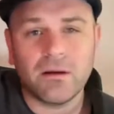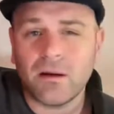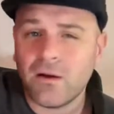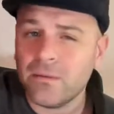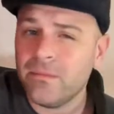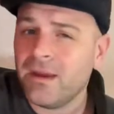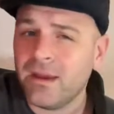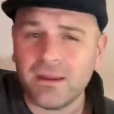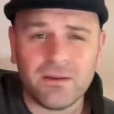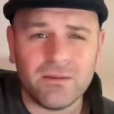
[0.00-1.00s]
gonna
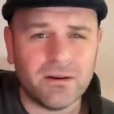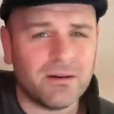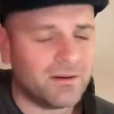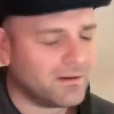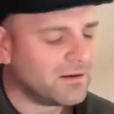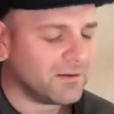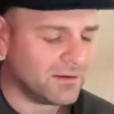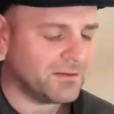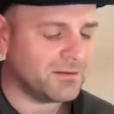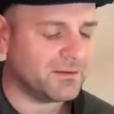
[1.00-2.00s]
make you
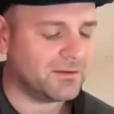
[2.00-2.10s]
girl,